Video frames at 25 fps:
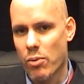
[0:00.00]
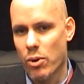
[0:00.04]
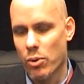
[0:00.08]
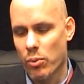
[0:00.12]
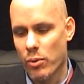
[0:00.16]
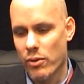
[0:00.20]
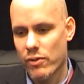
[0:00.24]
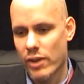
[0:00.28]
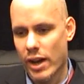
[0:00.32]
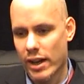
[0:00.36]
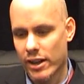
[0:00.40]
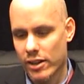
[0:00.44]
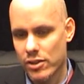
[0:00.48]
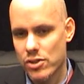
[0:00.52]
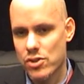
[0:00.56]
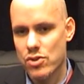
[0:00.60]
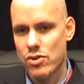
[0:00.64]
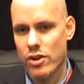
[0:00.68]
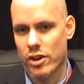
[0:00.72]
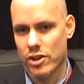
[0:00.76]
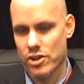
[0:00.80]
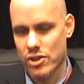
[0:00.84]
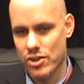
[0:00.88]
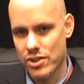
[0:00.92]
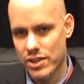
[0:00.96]
well, we've got
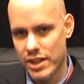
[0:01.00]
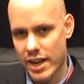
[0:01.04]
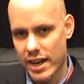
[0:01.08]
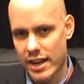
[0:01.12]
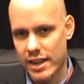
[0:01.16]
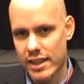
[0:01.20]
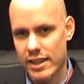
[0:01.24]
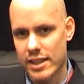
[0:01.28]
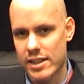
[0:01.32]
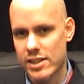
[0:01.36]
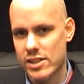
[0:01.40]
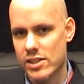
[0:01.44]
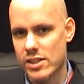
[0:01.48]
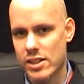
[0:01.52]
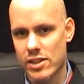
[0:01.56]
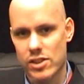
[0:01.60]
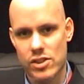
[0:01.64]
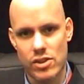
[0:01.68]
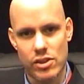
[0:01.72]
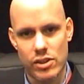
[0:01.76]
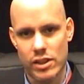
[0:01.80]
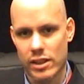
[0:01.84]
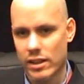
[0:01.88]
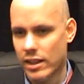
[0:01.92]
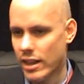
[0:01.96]
unstructured data that
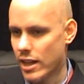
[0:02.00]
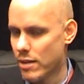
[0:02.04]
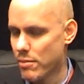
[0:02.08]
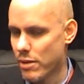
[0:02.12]
sits in the